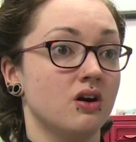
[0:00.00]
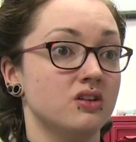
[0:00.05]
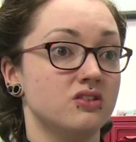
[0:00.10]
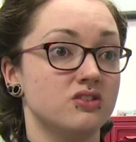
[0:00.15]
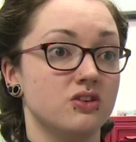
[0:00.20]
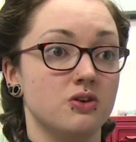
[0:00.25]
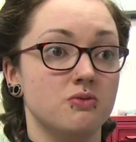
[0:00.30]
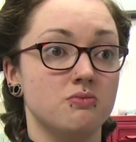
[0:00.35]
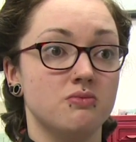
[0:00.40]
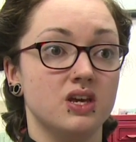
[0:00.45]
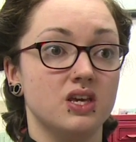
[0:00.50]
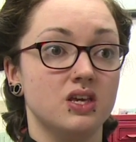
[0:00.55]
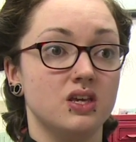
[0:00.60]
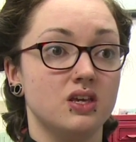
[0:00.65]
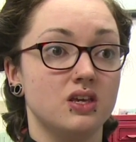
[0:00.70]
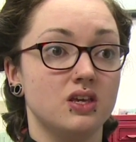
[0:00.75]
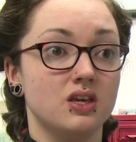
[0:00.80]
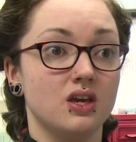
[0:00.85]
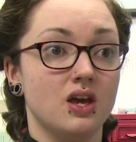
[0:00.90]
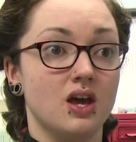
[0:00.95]
I don't
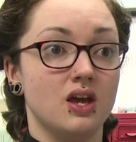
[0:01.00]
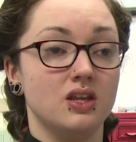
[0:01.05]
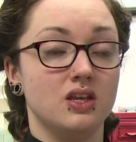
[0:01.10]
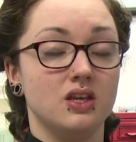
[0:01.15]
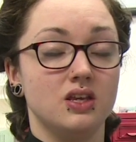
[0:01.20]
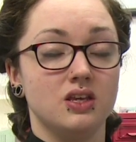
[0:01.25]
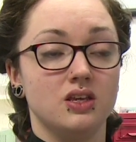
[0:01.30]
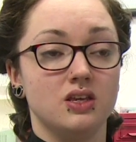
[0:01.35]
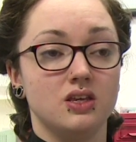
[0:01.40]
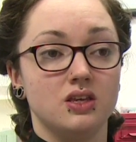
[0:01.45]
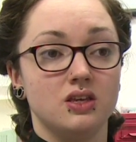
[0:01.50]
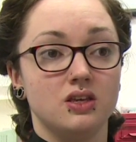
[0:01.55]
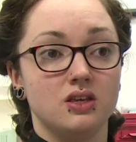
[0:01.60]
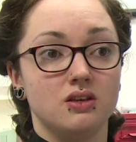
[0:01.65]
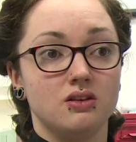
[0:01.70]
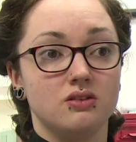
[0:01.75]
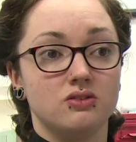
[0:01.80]
make any